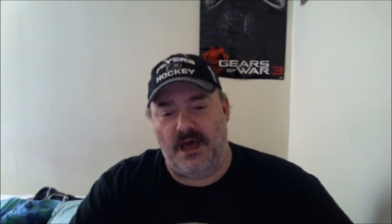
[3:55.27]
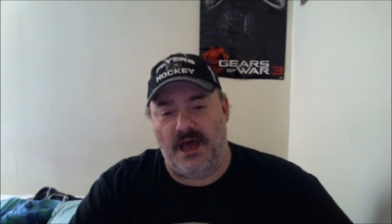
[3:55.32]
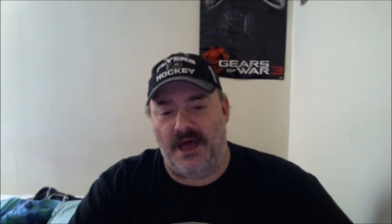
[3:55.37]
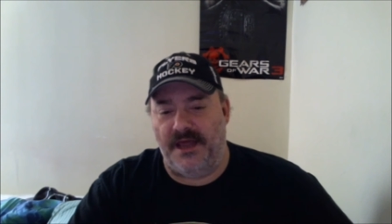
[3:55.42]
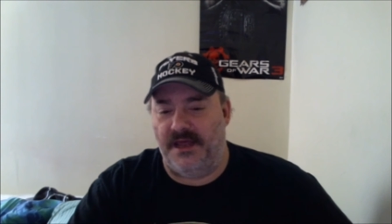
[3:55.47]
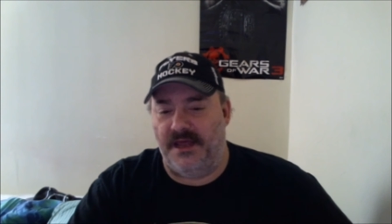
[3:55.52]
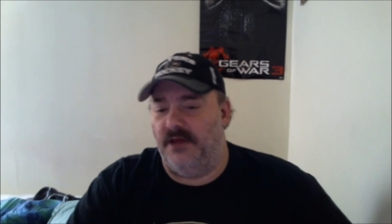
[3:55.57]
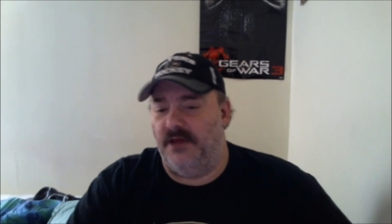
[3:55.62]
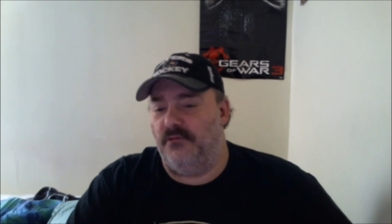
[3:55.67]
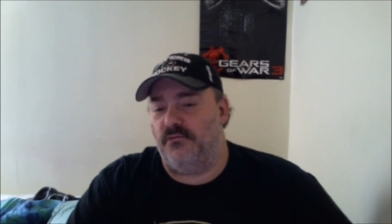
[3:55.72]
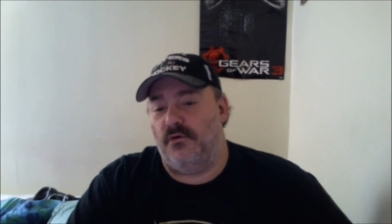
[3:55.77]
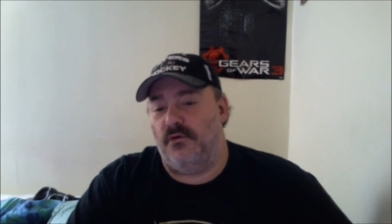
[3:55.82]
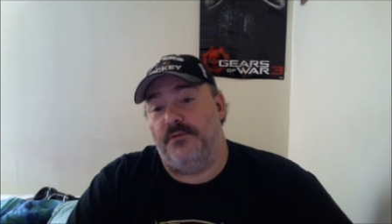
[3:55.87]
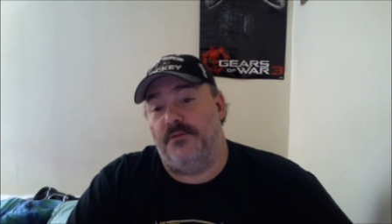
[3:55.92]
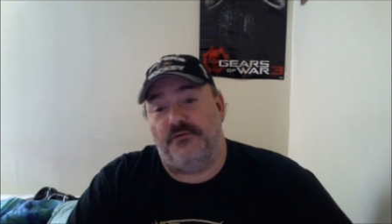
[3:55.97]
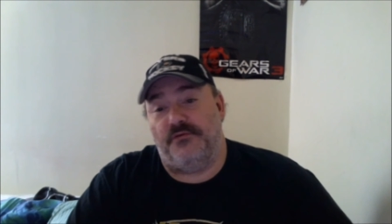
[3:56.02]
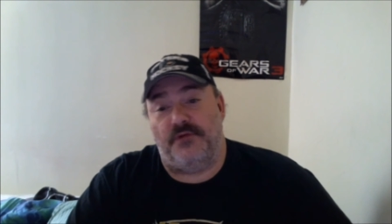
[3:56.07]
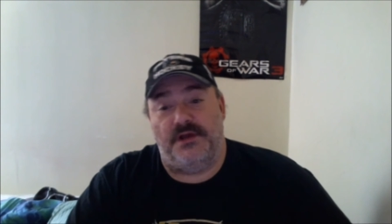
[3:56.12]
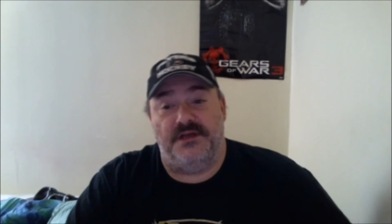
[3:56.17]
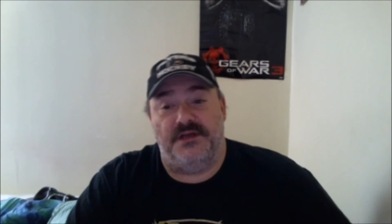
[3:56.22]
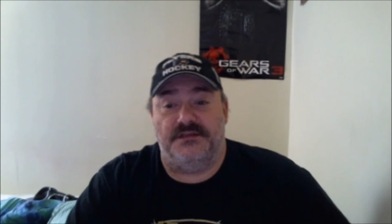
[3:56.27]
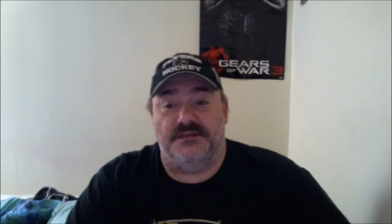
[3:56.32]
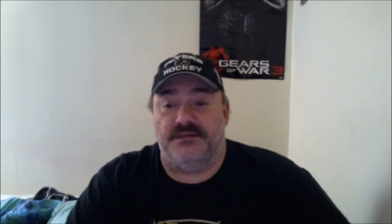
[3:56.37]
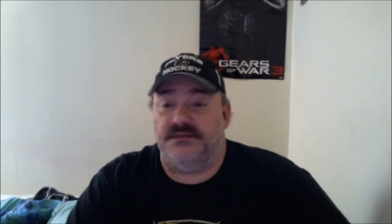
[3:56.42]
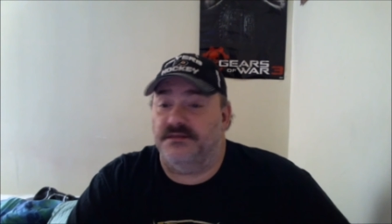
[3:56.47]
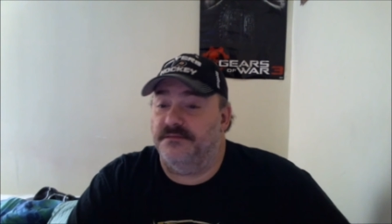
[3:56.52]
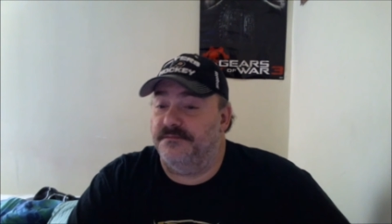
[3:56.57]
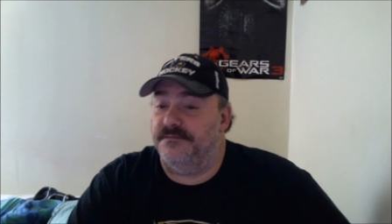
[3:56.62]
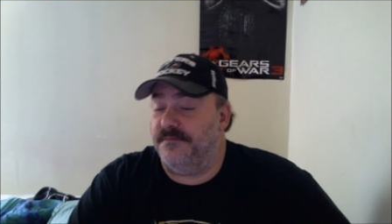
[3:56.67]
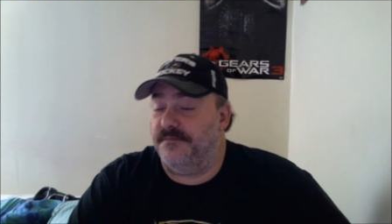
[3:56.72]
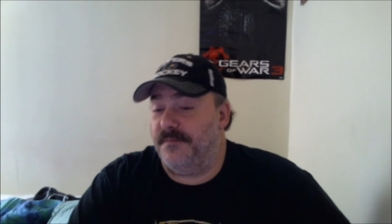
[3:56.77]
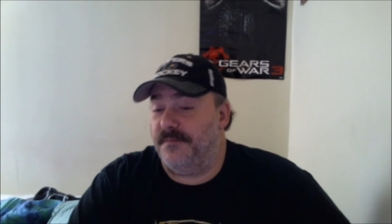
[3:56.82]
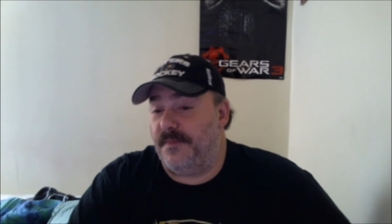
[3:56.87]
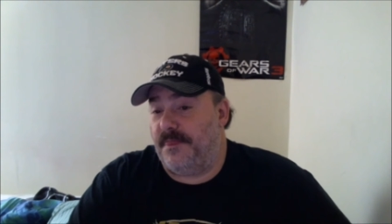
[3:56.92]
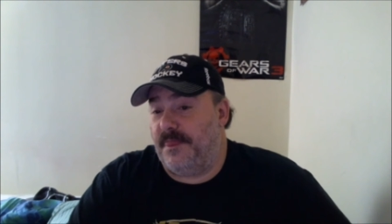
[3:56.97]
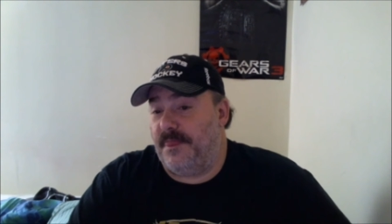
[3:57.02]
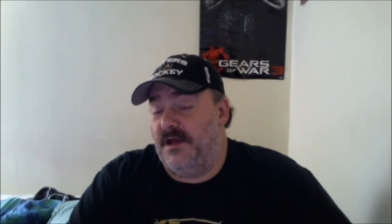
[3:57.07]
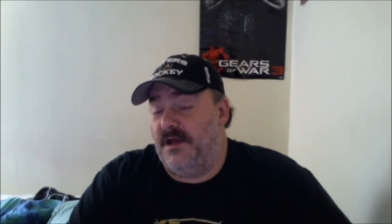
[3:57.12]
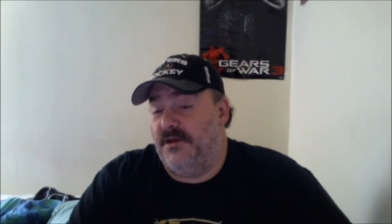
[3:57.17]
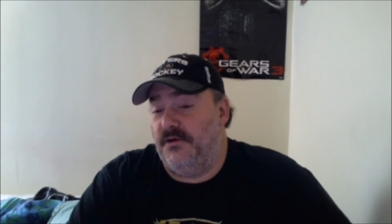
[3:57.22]
I hate Roman Reigns.
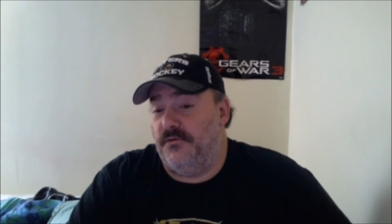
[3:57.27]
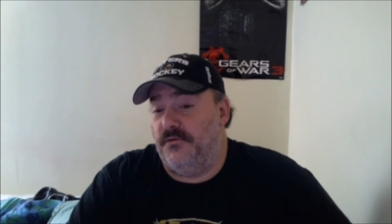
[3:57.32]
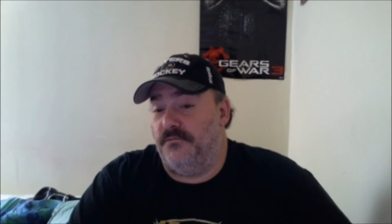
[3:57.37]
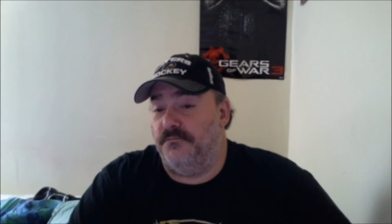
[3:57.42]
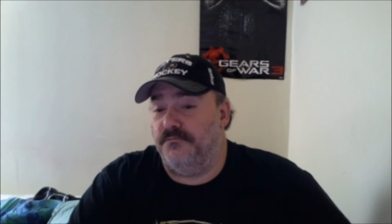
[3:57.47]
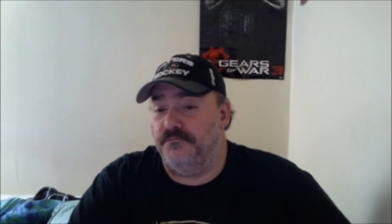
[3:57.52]
I do.